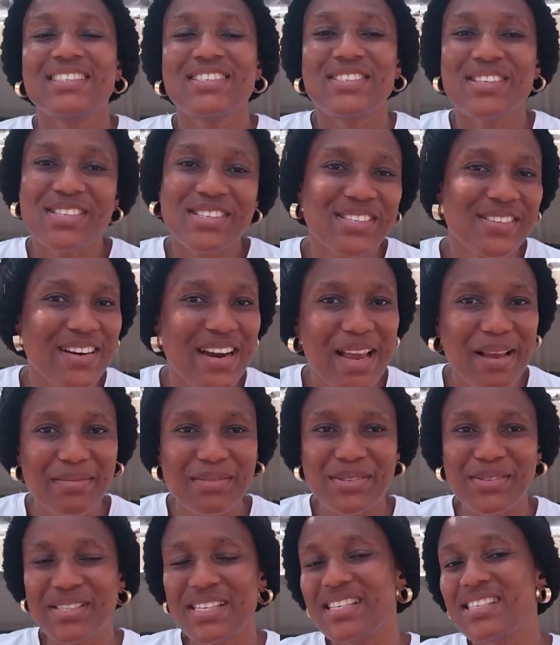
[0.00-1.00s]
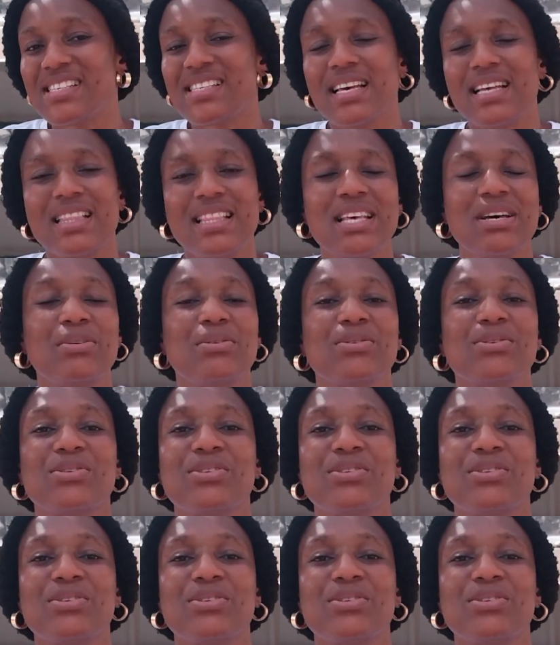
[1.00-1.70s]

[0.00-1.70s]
subscribe to this channel,